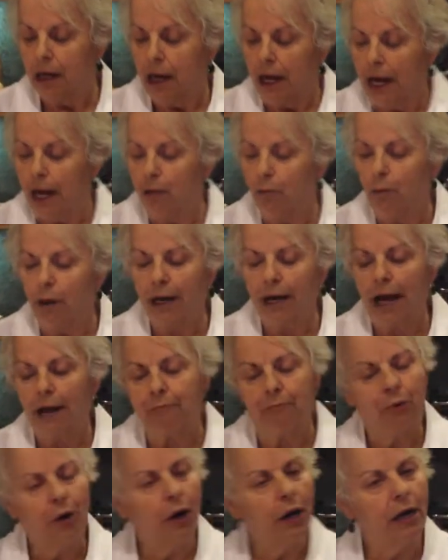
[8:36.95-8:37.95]
And when I
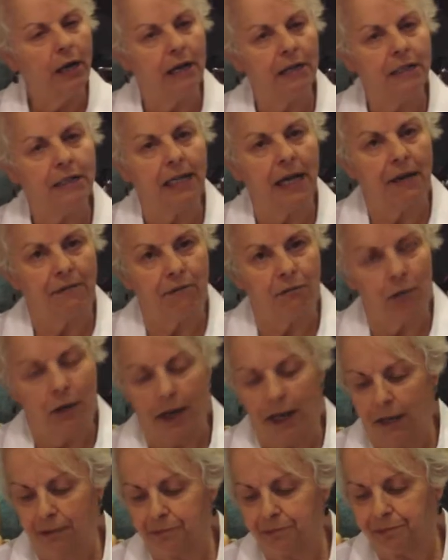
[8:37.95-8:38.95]
bought it at
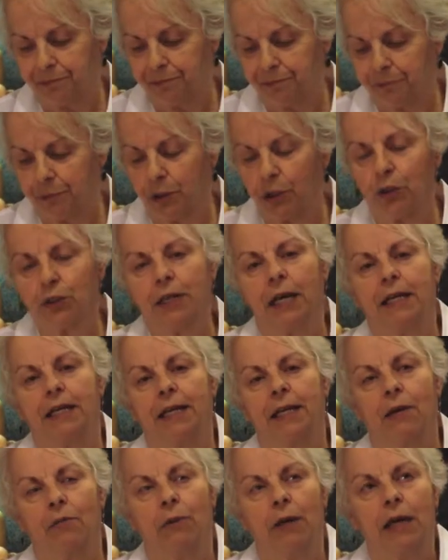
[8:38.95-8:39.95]
Safeway, because I
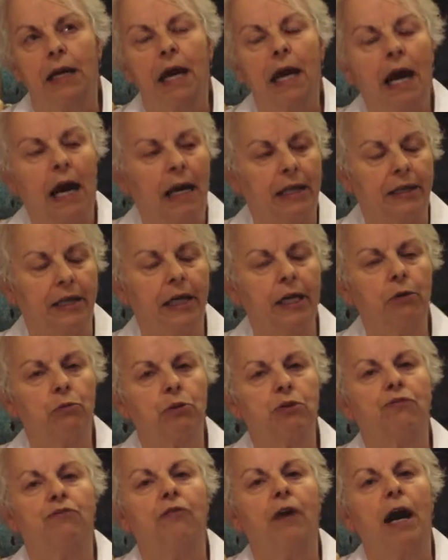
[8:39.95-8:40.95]
needed one, I think it
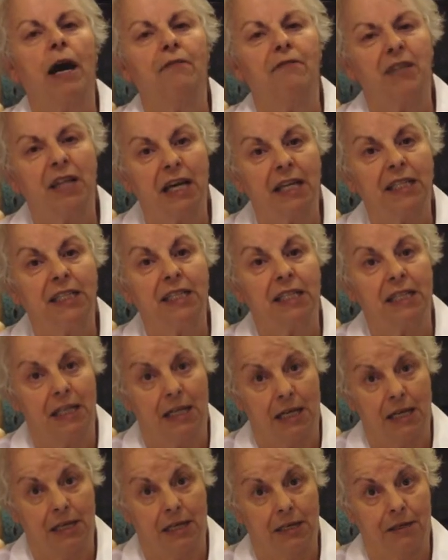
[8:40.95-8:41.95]
was
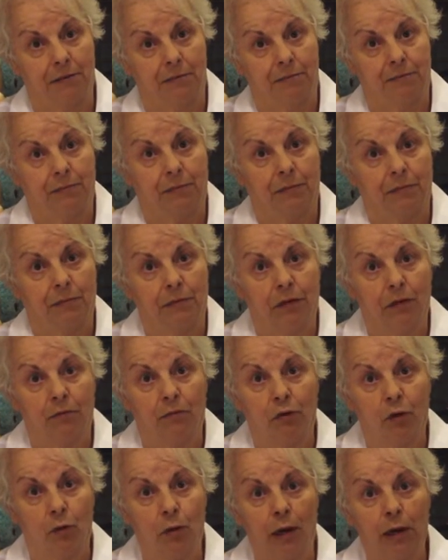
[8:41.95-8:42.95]
$5.99
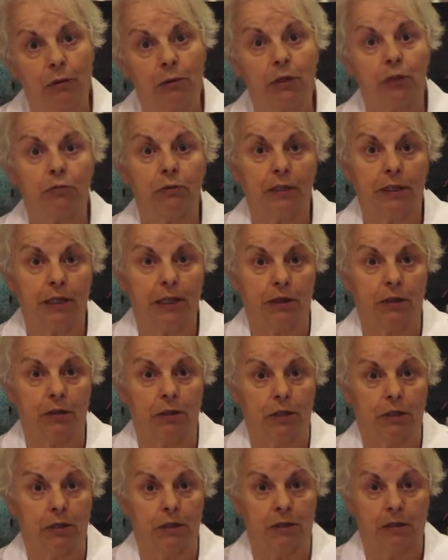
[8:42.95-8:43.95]
for one. It was a
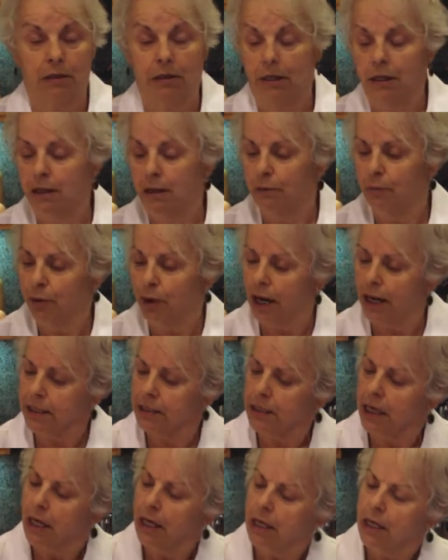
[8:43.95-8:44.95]
ridiculous price.